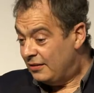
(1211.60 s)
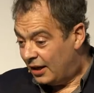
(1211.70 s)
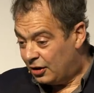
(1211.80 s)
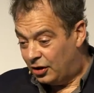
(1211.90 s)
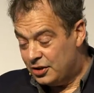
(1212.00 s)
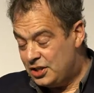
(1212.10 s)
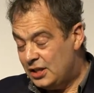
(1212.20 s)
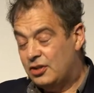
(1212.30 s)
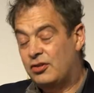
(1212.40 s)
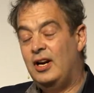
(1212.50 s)

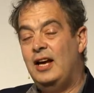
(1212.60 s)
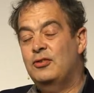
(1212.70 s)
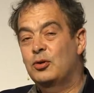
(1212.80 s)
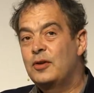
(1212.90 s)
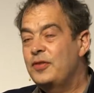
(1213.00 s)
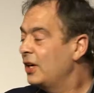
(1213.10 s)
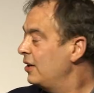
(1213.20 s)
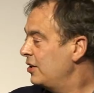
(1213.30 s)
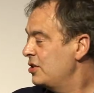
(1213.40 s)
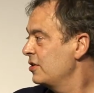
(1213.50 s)
technology creates all of the
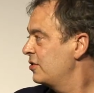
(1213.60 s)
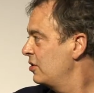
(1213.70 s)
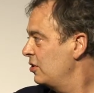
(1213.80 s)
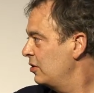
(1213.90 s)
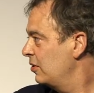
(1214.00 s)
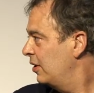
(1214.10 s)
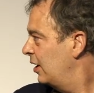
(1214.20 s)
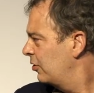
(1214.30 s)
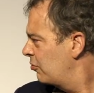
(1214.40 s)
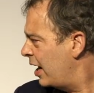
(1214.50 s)
conditions to do
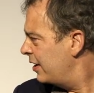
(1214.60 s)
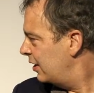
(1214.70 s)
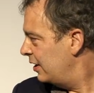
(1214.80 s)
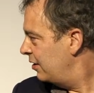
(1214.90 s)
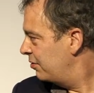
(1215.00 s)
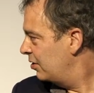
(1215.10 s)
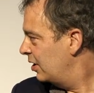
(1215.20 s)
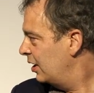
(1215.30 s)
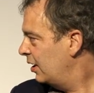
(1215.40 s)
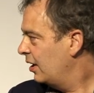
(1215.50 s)
things radically
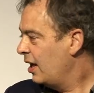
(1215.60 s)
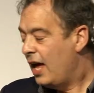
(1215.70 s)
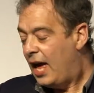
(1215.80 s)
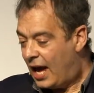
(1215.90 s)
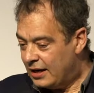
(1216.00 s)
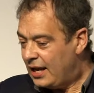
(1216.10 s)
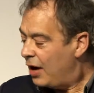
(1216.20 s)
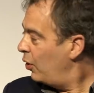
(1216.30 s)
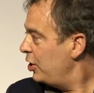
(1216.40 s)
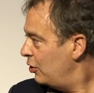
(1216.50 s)
differently. And
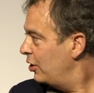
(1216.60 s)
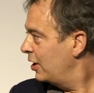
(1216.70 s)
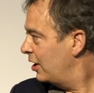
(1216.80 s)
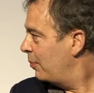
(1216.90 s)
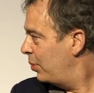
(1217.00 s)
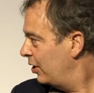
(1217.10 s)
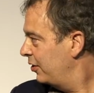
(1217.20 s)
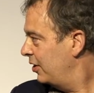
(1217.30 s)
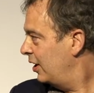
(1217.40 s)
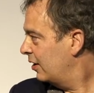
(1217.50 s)
yet, when you look at our
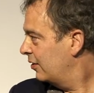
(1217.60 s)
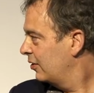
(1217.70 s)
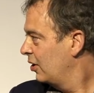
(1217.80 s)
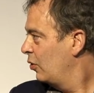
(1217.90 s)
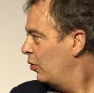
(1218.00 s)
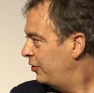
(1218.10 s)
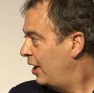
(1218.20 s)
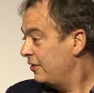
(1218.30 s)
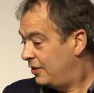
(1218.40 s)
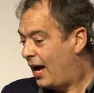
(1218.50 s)
politics, what
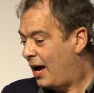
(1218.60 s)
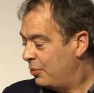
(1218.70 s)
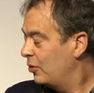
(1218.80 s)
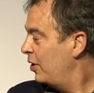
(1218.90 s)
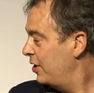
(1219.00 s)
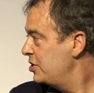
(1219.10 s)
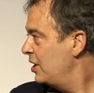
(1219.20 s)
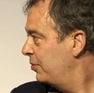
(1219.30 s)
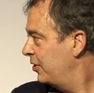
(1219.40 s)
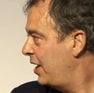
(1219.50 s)
tends to happen when the
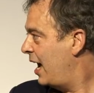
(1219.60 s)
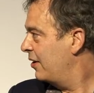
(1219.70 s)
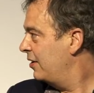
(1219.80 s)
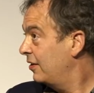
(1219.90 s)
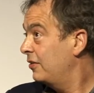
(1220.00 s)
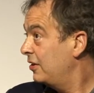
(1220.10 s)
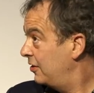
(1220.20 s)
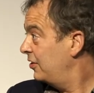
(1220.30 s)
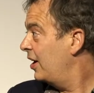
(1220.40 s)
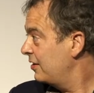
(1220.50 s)
chips are down is there's a
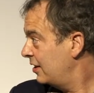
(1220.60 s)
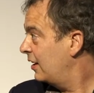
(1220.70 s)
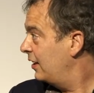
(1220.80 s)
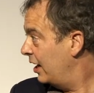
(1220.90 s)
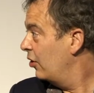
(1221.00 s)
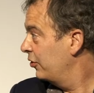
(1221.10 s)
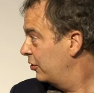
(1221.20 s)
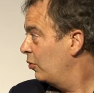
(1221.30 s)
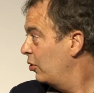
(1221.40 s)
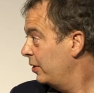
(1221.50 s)
desire to cling on
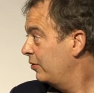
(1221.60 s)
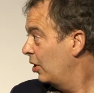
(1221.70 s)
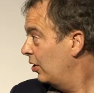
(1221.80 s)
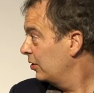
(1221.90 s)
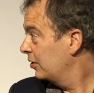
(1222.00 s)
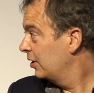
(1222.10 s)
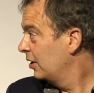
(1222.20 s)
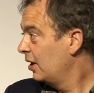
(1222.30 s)
to what we've got.